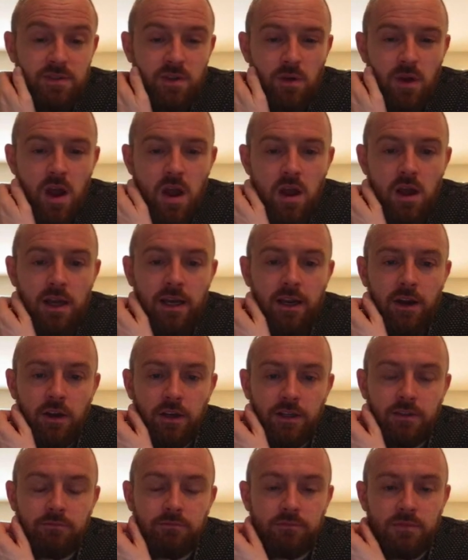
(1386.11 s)
So early
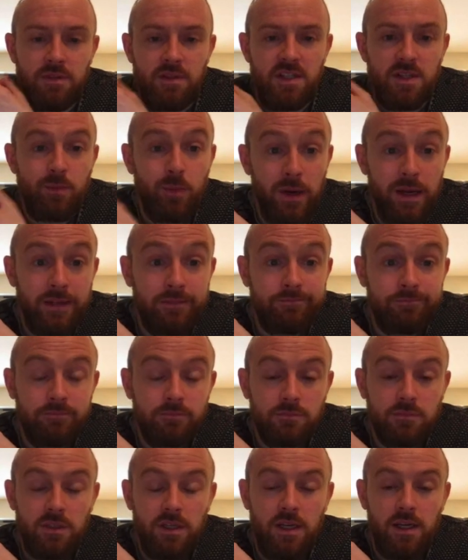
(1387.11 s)
on in the spring,
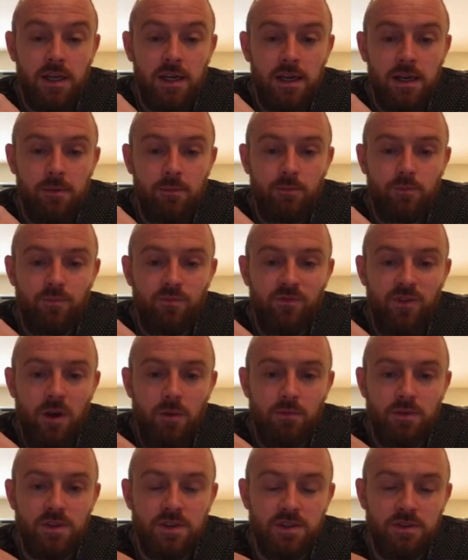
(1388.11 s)

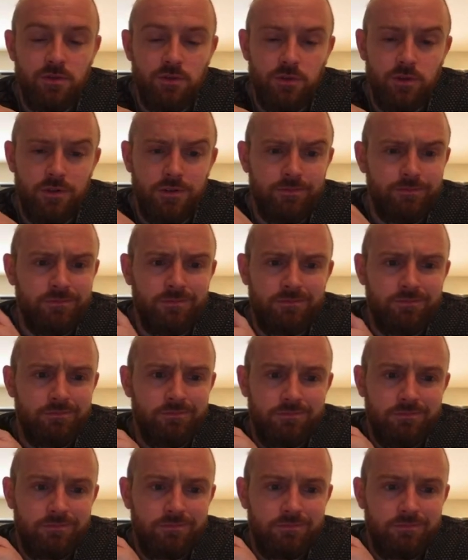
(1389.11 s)
farmers or
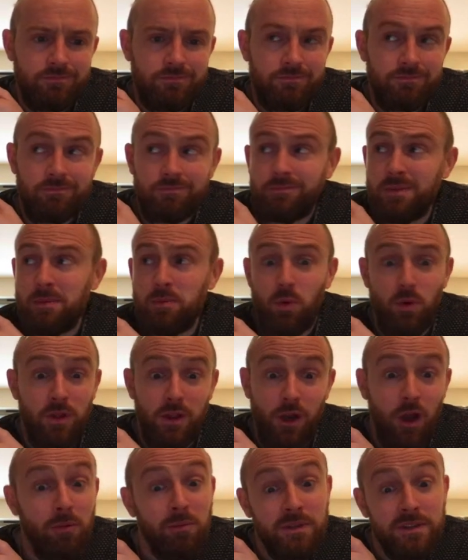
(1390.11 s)
people with
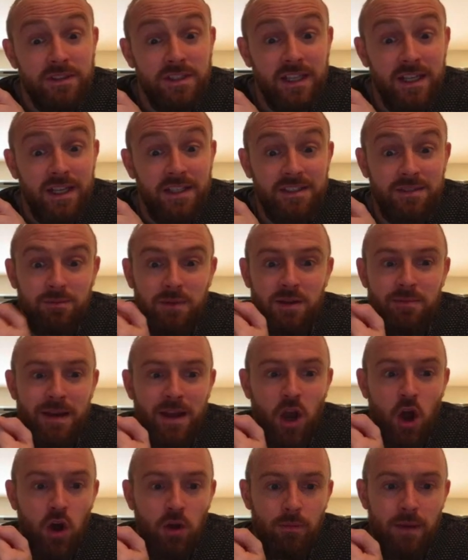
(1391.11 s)
allotments, I guess, might
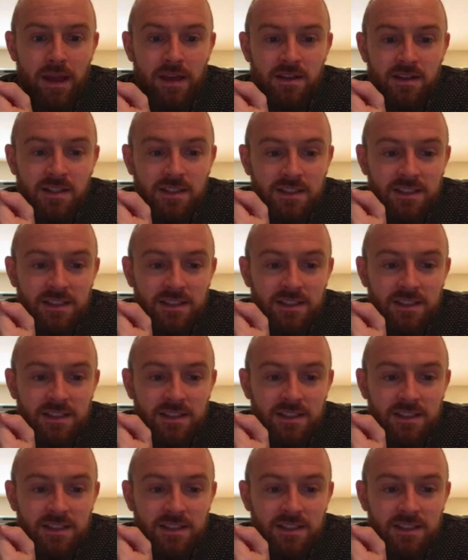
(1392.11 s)
make a hotbed.